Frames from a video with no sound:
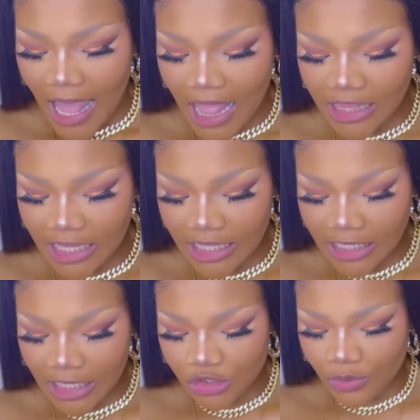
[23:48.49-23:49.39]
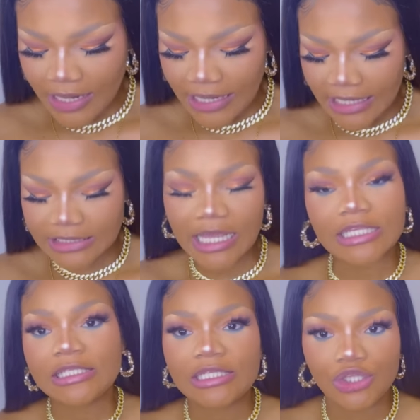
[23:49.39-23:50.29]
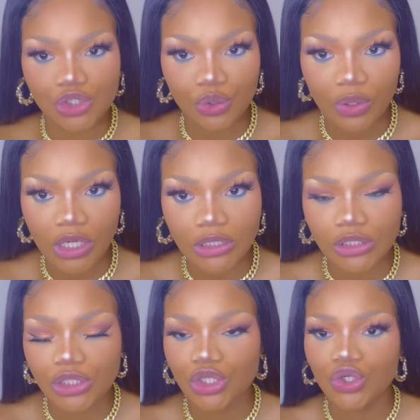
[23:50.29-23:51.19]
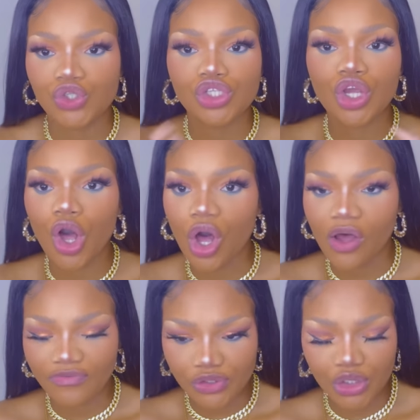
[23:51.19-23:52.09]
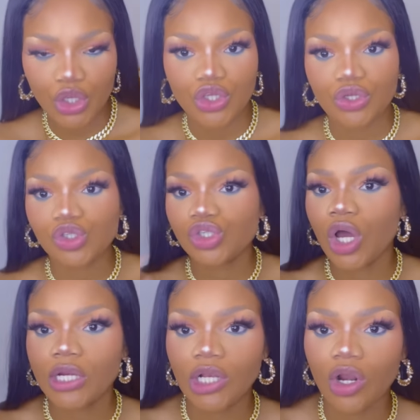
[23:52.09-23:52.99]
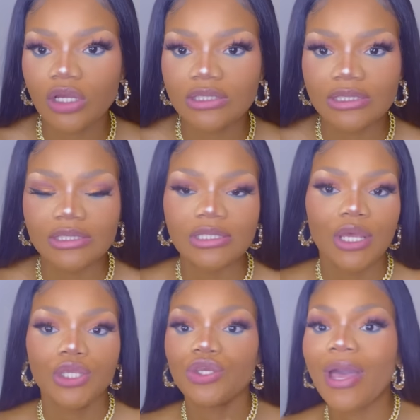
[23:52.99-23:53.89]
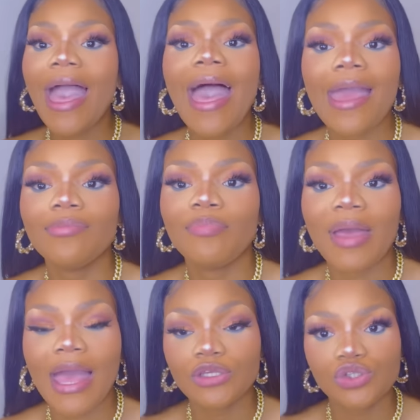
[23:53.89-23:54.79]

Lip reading: And then the next one is accessories, your scarves, your sunglasses, your handbags.